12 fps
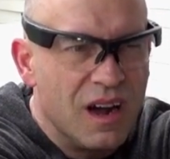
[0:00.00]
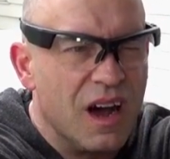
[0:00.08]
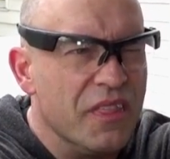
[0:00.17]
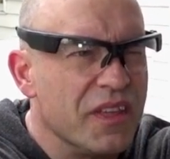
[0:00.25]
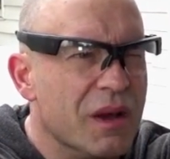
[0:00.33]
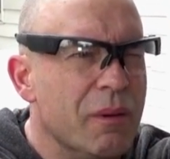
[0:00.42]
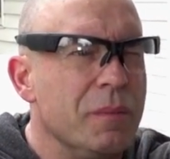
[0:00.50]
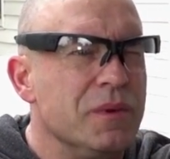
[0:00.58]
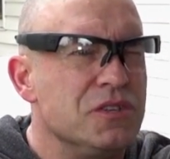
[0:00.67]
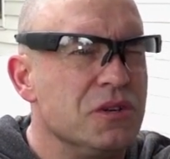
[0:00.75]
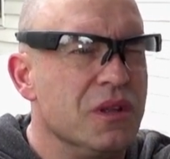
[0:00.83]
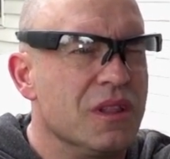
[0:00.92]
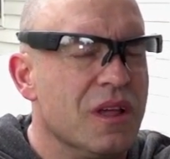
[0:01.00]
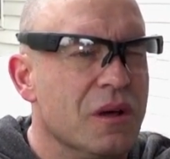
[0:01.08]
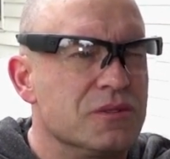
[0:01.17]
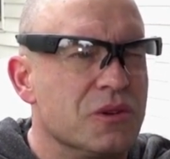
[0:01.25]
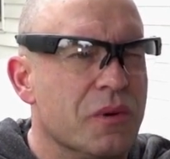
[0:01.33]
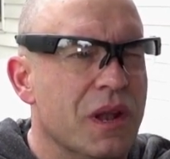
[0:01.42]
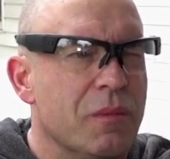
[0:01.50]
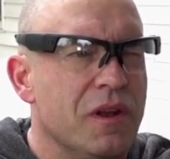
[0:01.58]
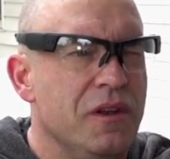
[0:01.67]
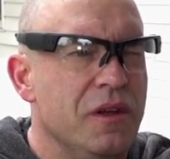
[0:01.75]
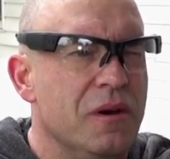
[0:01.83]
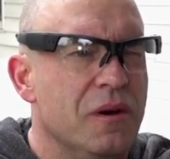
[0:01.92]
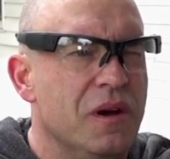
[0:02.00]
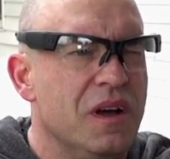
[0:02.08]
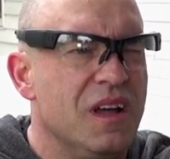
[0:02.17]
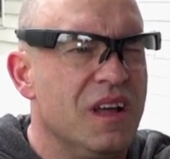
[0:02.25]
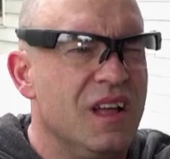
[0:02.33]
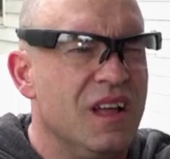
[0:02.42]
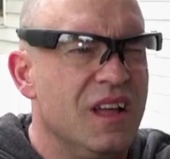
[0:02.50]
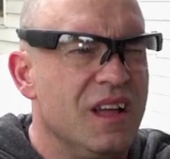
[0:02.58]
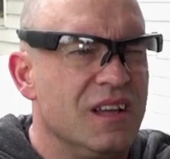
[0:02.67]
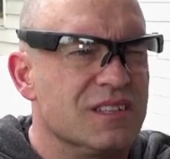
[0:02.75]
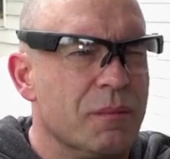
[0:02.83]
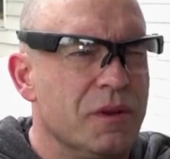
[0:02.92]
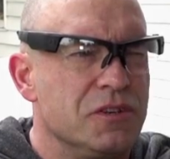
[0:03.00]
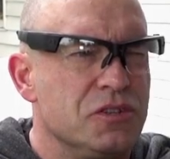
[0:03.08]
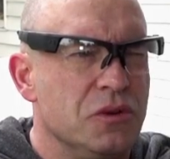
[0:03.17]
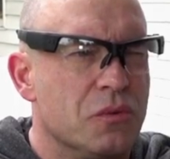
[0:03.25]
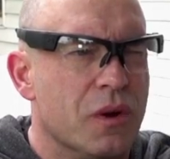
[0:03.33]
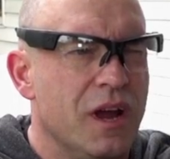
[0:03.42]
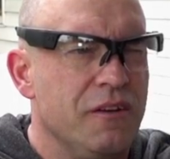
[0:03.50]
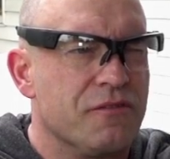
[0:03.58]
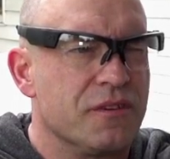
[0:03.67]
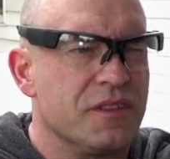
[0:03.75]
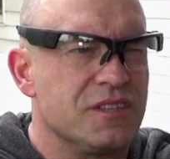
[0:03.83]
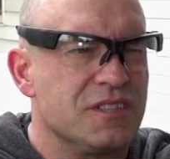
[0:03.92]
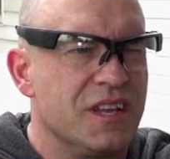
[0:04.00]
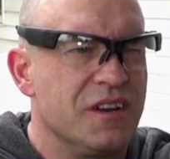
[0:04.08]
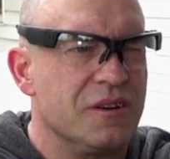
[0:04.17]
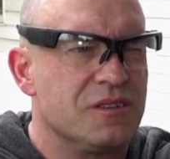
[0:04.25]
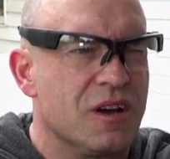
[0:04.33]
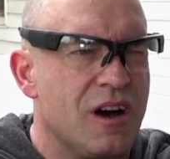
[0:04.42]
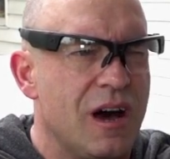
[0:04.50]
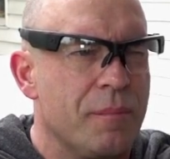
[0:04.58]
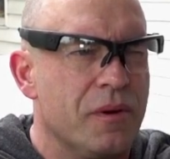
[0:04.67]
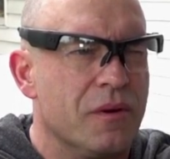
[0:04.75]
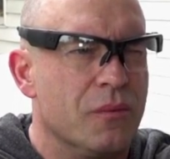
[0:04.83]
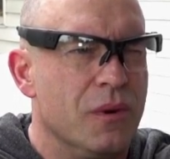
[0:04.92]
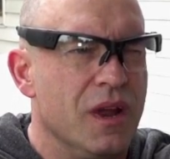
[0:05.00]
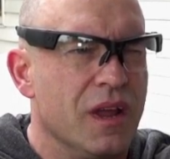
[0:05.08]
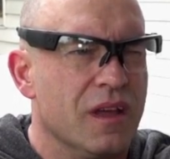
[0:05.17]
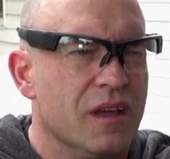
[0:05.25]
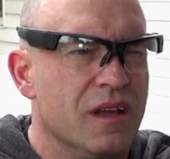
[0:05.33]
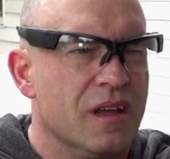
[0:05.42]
I think I might be shooting low. So what I'm going to do is I'm going to shoot right for the center top ring.